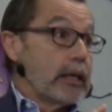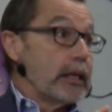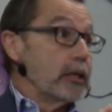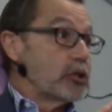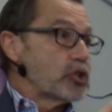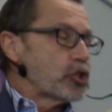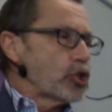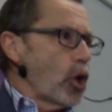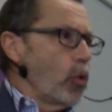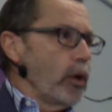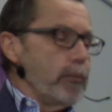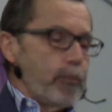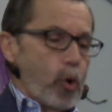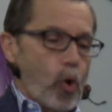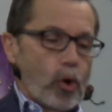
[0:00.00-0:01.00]
It's so
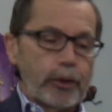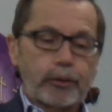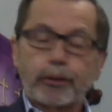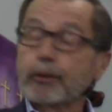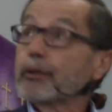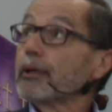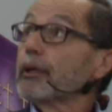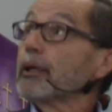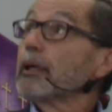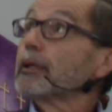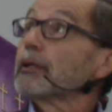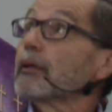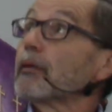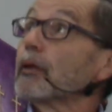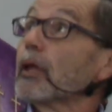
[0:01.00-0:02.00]
important
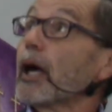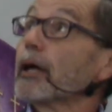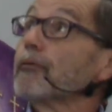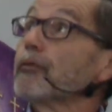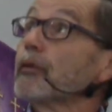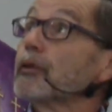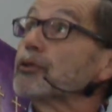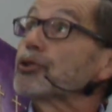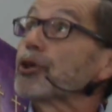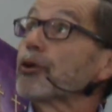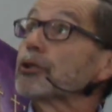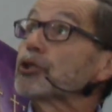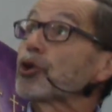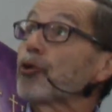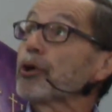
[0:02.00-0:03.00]
to the life of the
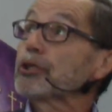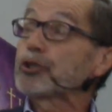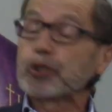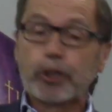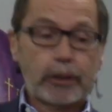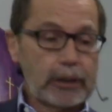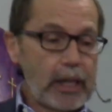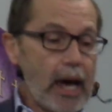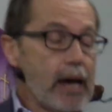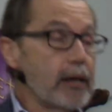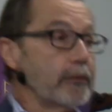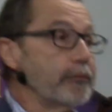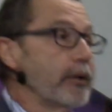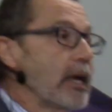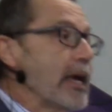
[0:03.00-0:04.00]
church. Christian
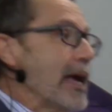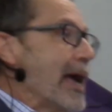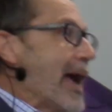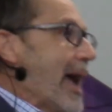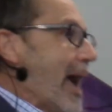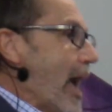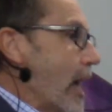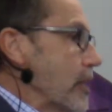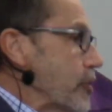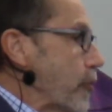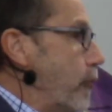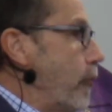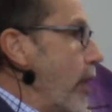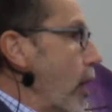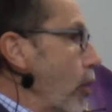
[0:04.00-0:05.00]
love
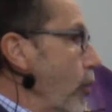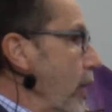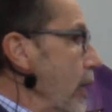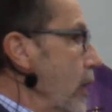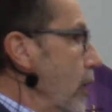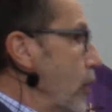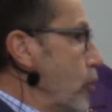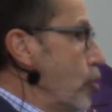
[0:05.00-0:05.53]
has very